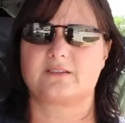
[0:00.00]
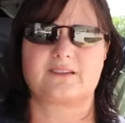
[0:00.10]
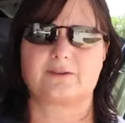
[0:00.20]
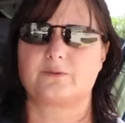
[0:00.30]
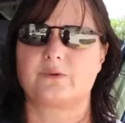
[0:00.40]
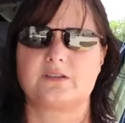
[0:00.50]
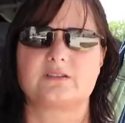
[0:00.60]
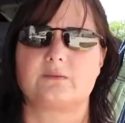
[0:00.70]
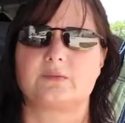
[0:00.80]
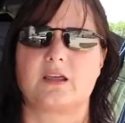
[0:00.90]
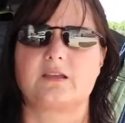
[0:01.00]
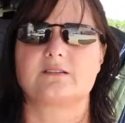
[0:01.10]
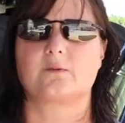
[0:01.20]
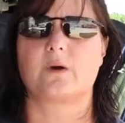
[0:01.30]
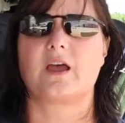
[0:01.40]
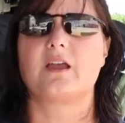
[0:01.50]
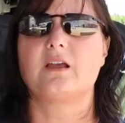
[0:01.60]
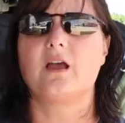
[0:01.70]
It's like 20 some days away.